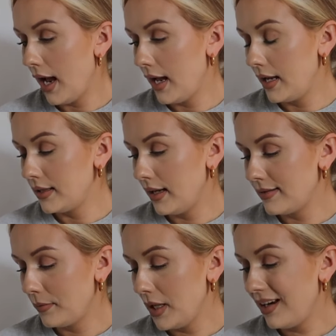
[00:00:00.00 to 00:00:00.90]
and
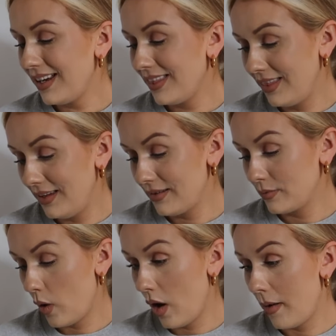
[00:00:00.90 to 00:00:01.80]
it's a bit like
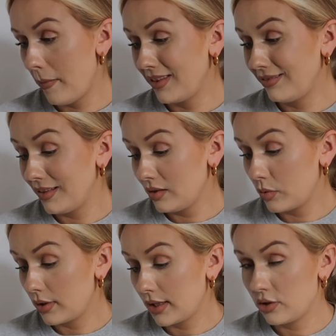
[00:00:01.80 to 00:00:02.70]
this one but this
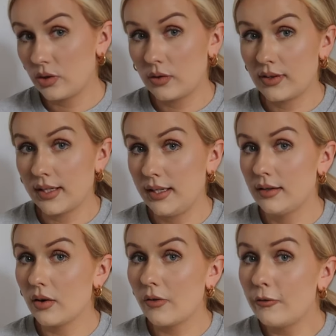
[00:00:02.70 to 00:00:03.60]
one as you can see
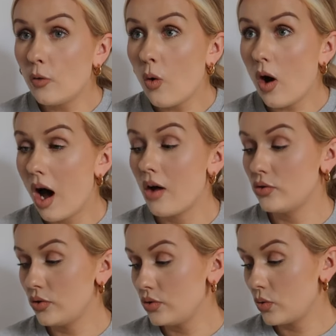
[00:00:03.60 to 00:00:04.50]
is
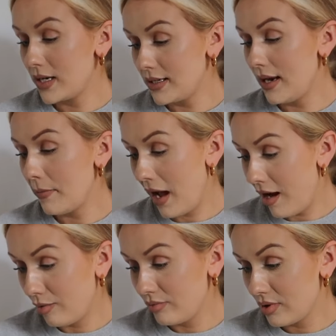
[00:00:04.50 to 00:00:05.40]
420
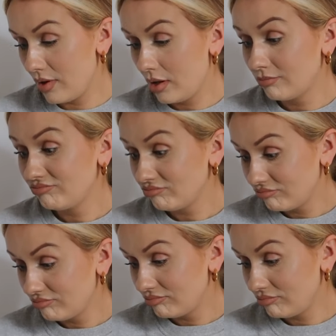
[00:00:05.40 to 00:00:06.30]
pound
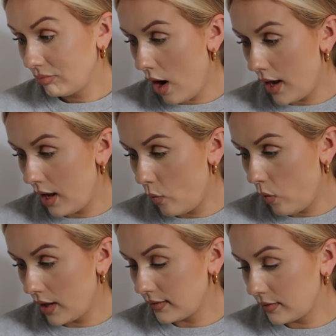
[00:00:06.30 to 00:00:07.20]
why
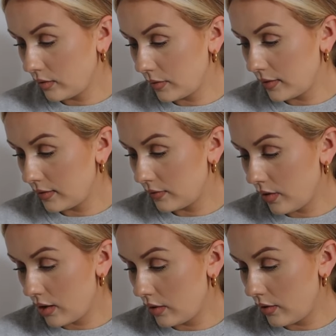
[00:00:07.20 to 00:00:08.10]
why is it so expensive
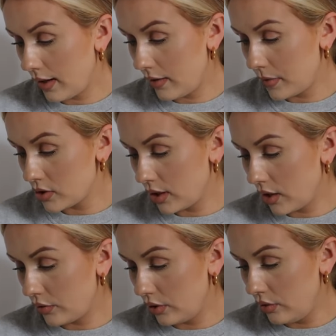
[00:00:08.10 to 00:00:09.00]
i don't know how much they
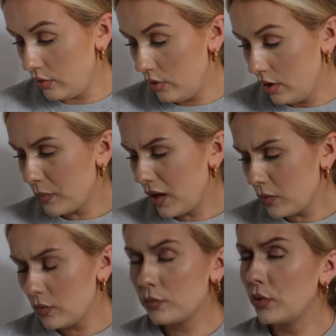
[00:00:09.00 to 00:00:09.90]
are new because my
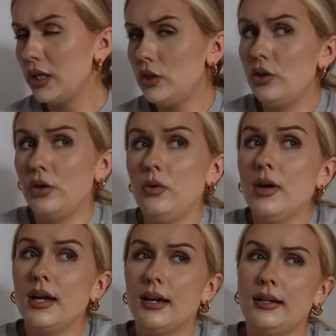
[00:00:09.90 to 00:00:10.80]
one was pretty new
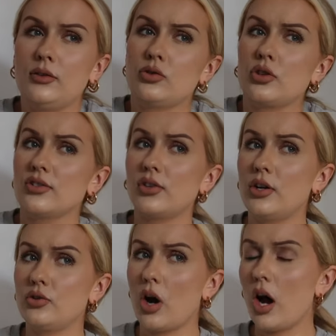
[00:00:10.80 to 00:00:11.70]
it was just
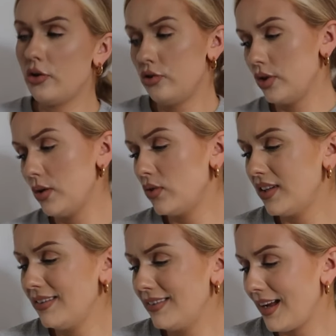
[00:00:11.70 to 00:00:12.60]
under 100 it was
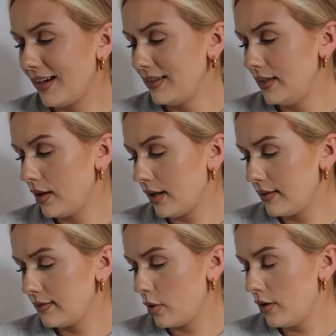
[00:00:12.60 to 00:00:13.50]
exactly like
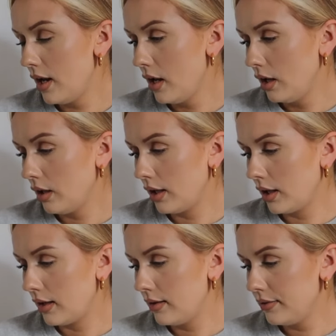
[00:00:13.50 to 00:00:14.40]
this one
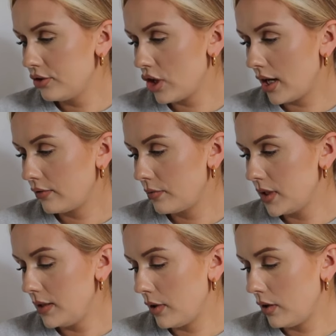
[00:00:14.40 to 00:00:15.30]
like this jack from
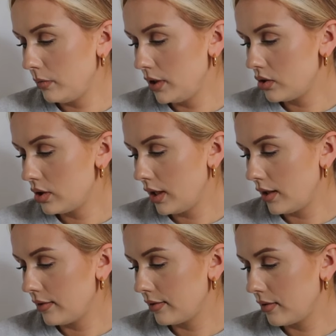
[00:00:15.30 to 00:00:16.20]
depop literally
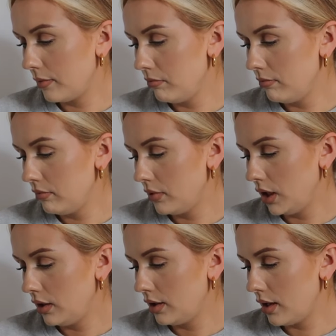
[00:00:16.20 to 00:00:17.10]
has um
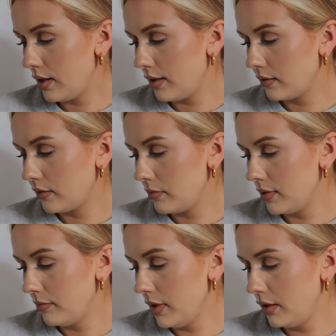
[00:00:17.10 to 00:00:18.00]
he collects them
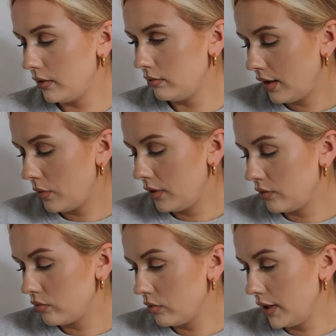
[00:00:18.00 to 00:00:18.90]
there's a million that one
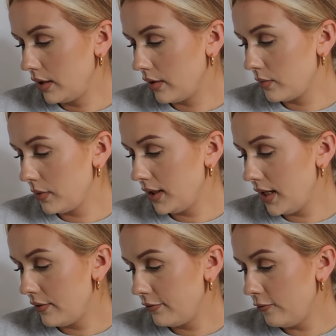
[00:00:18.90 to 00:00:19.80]
is really nice but
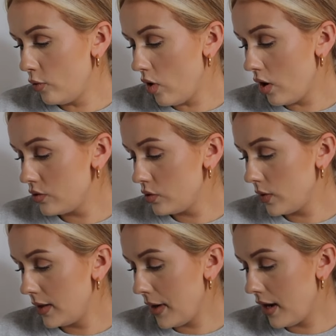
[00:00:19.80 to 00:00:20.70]
again
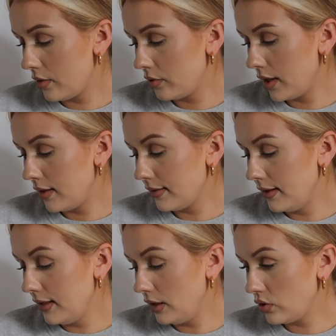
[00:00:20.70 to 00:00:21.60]
420 pound and it's
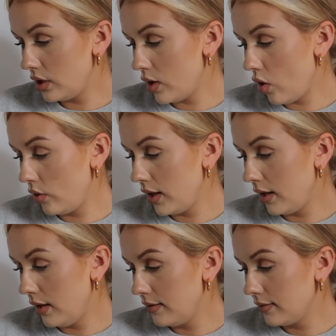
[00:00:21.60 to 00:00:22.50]
literally on
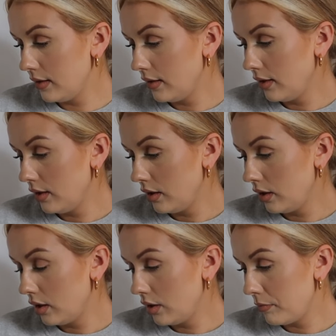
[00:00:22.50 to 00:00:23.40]
his
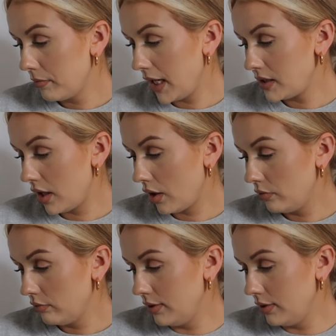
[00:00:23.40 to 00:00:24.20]
patio